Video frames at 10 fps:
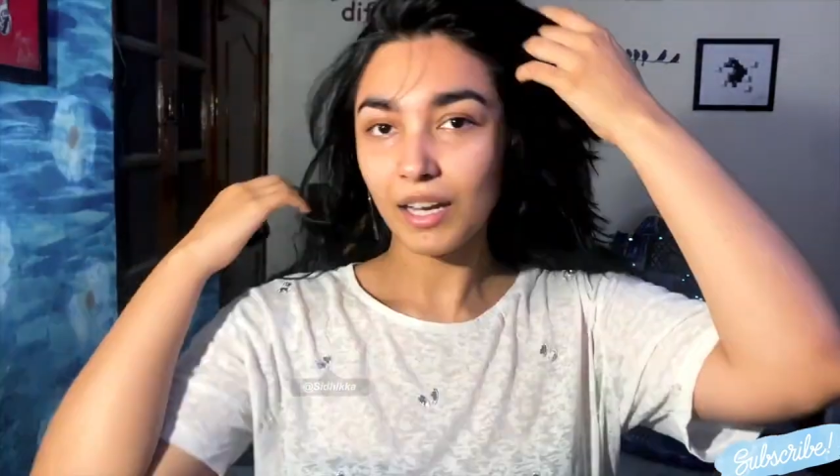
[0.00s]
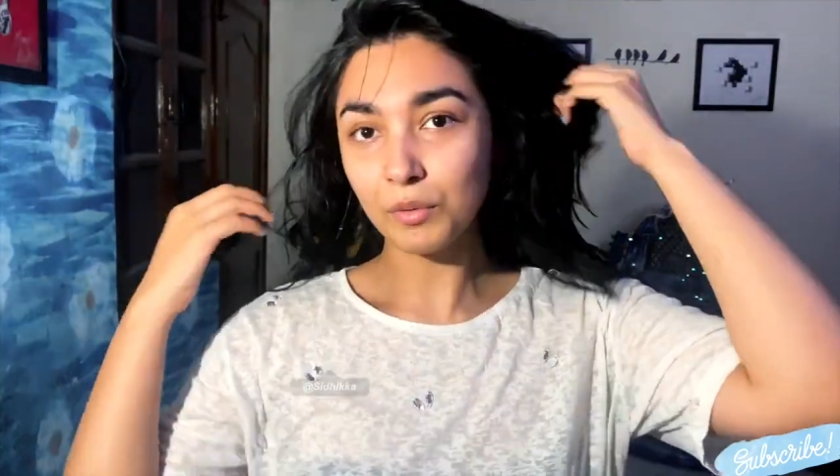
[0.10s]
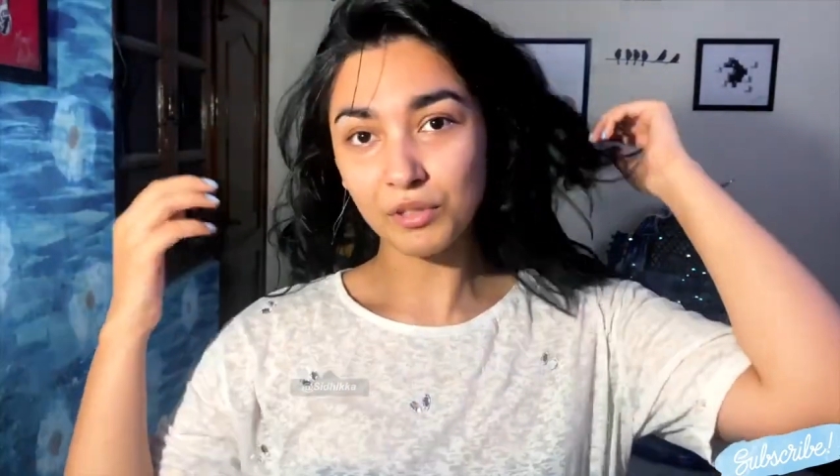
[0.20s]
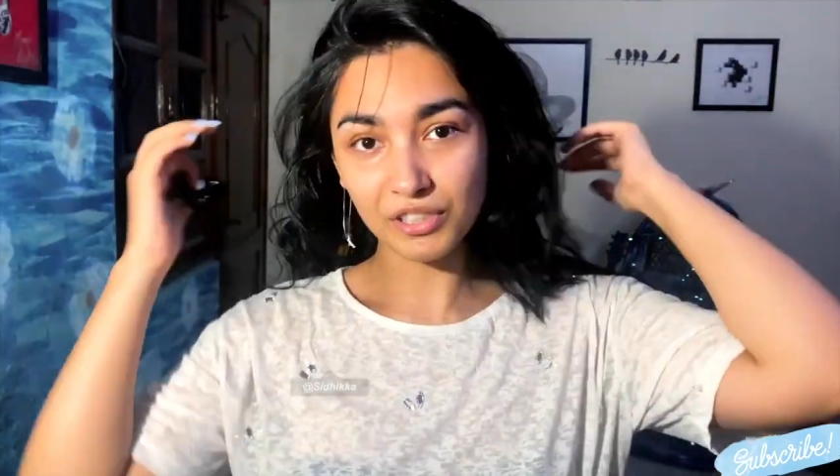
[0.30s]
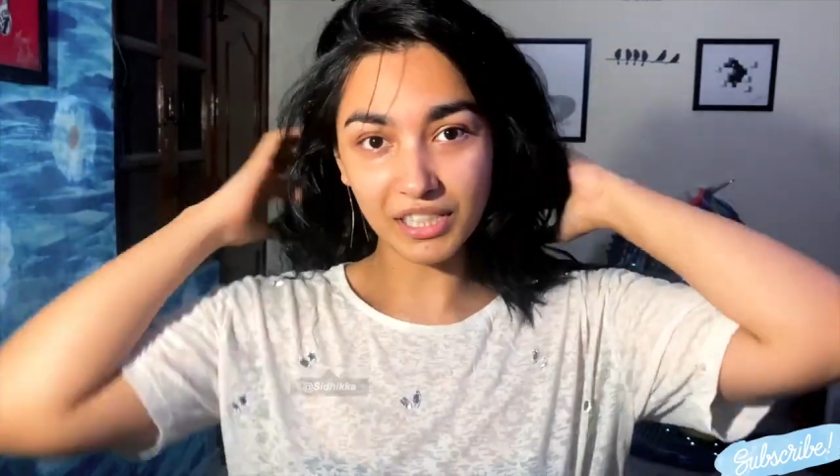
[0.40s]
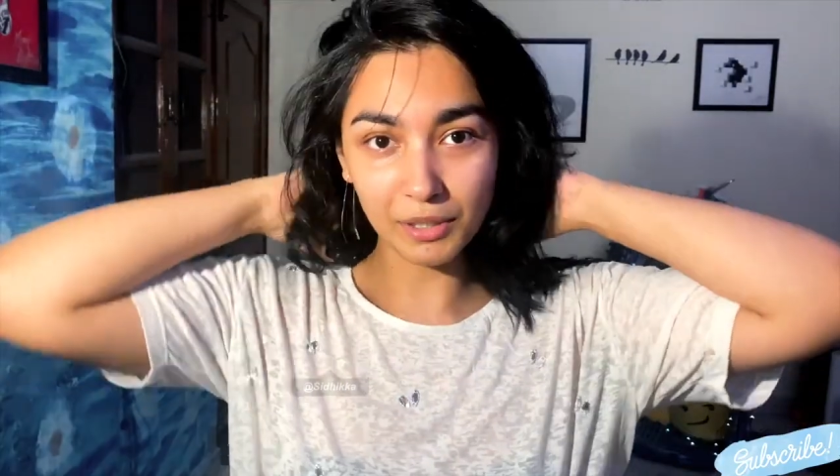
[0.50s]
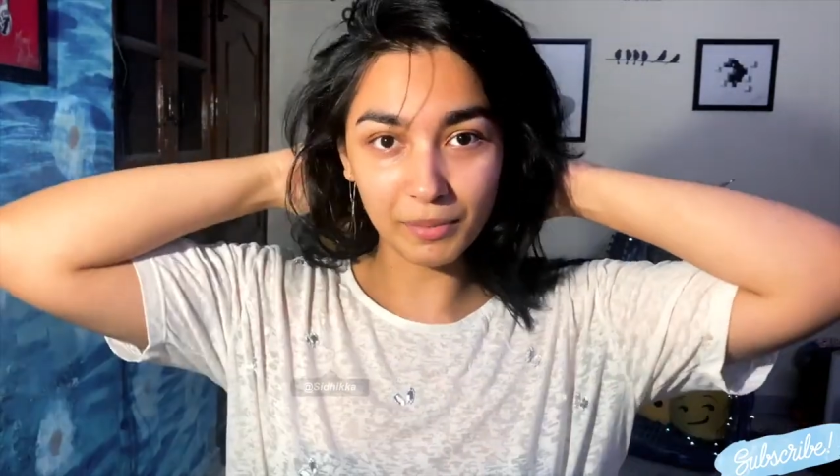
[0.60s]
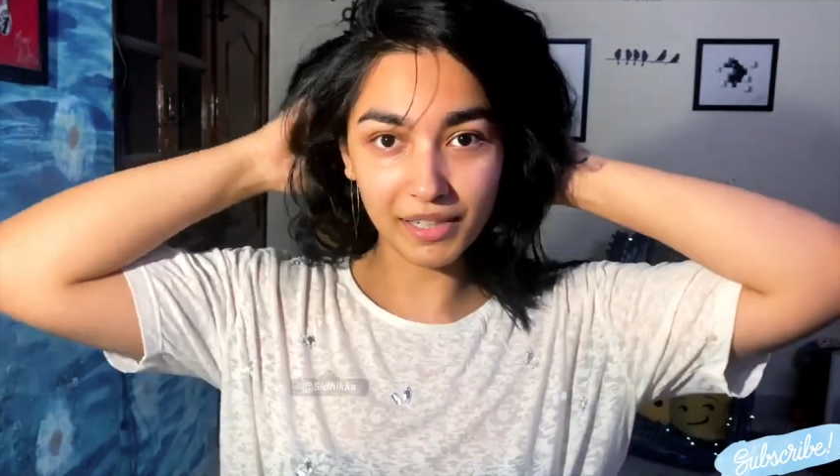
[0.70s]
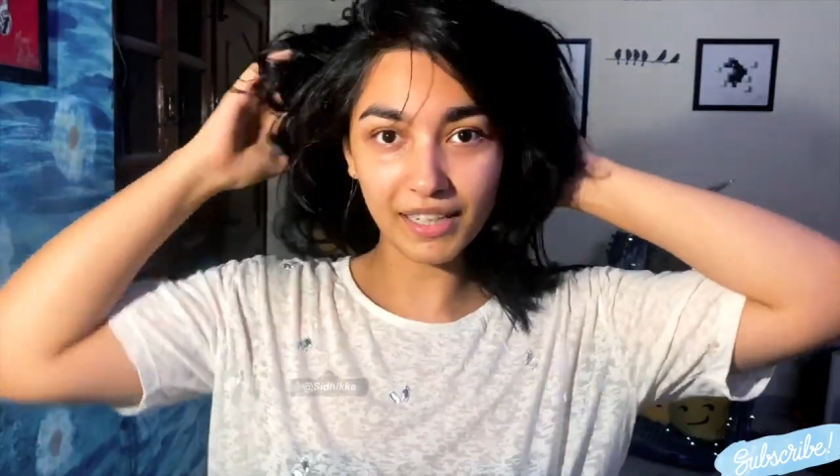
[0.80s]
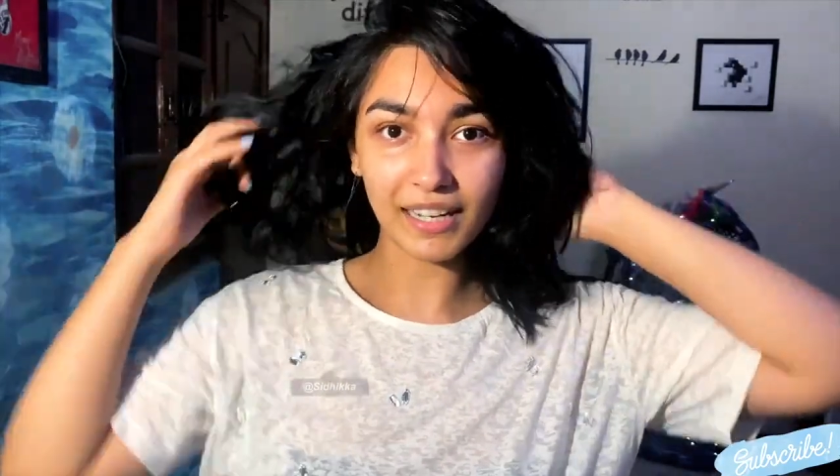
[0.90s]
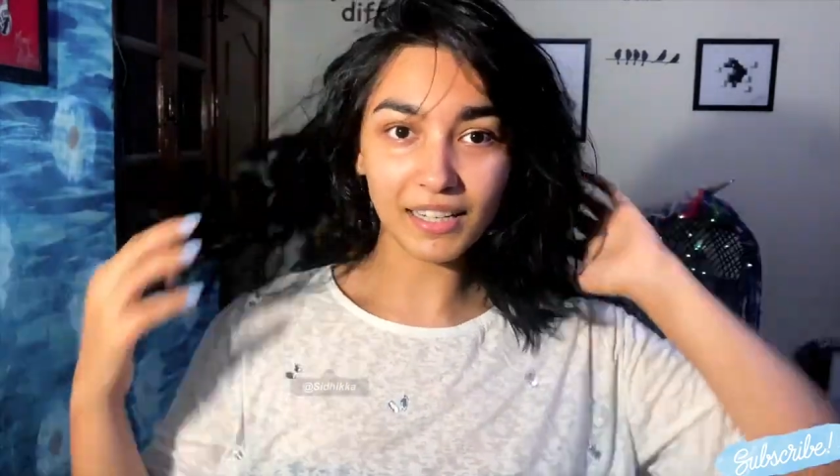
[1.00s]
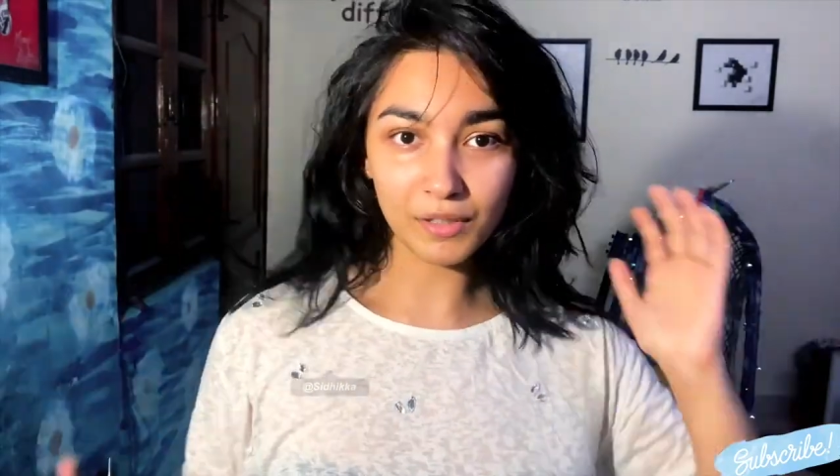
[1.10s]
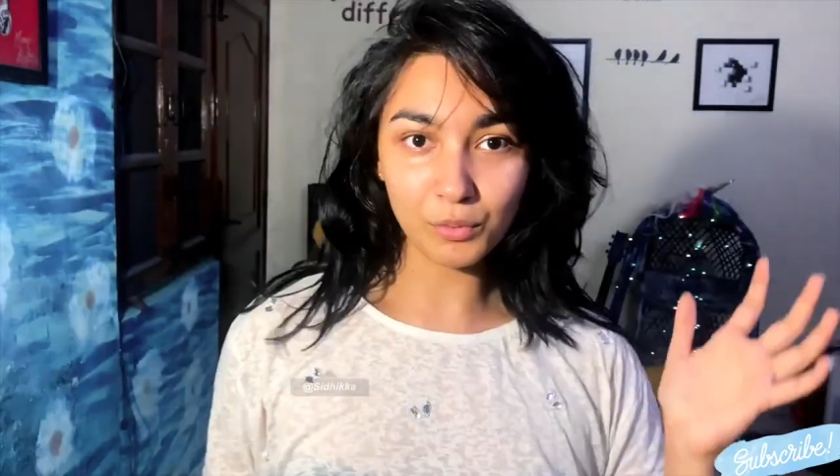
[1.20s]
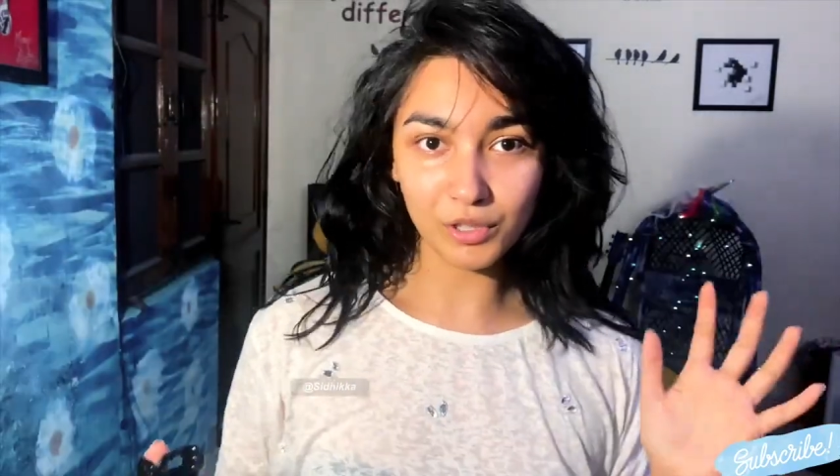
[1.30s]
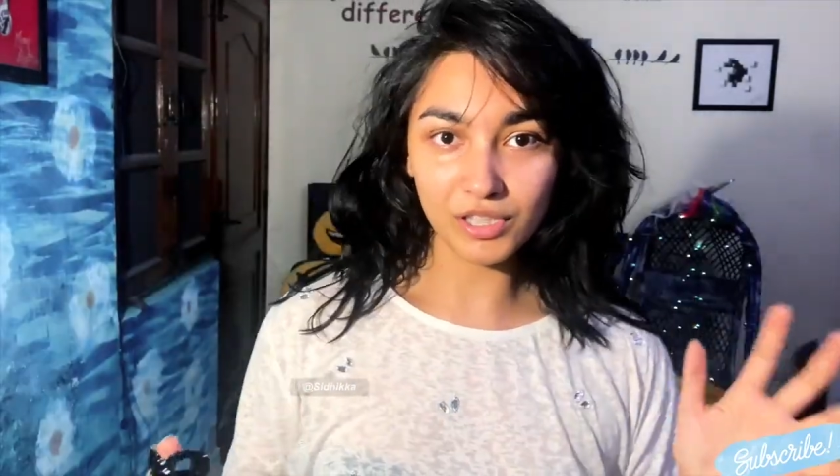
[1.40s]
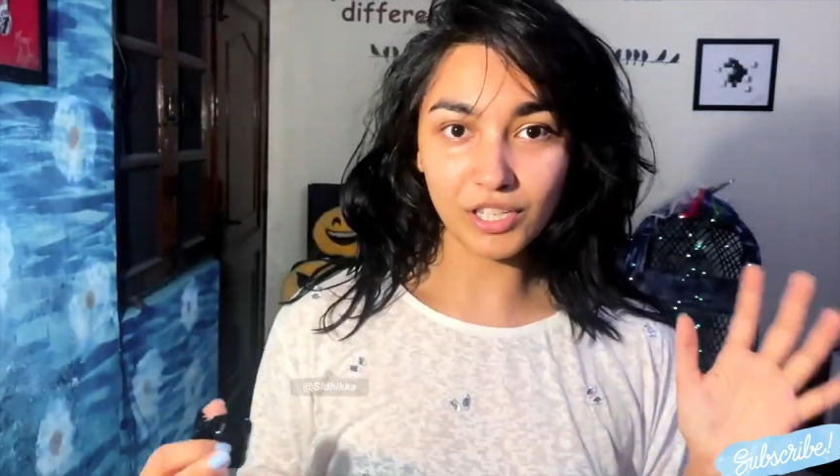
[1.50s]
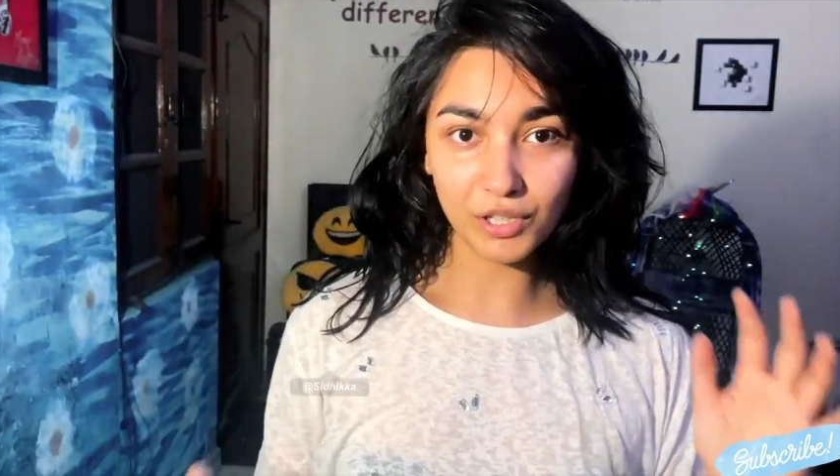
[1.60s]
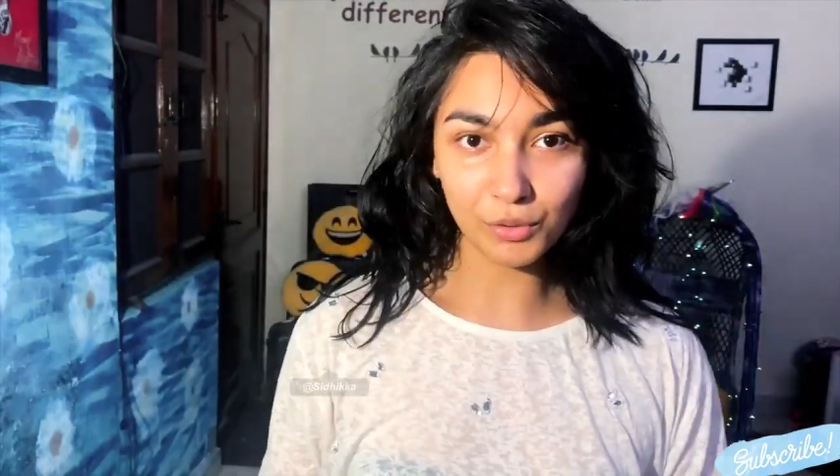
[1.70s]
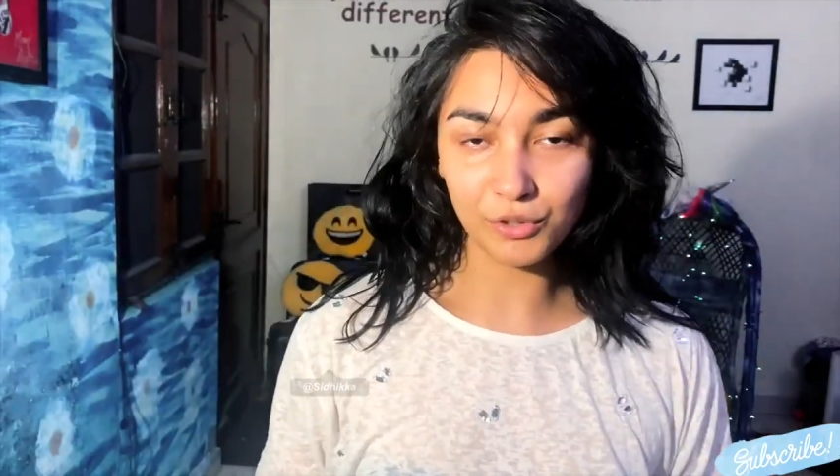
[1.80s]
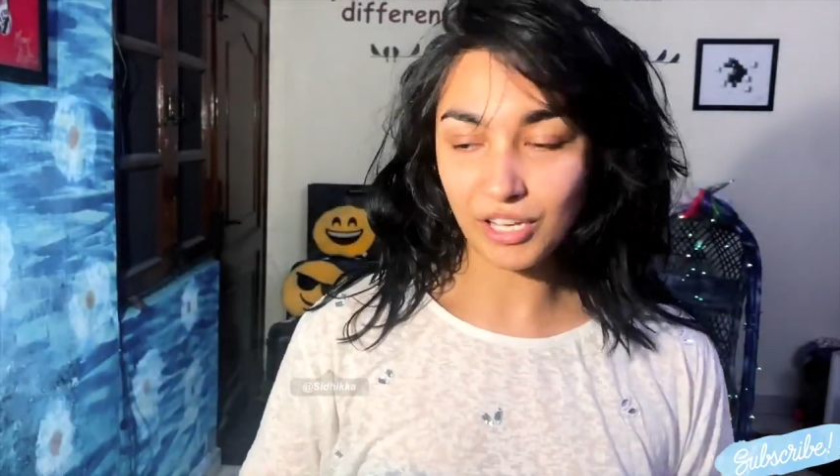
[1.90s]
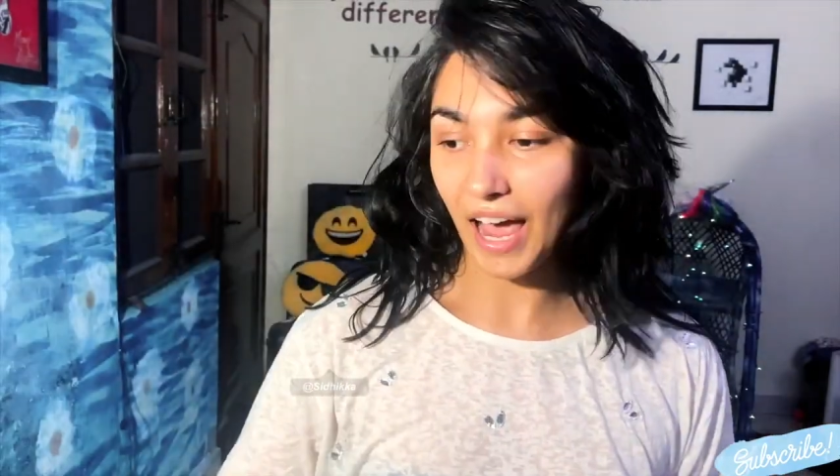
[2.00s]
it was really big. Like, it was huge.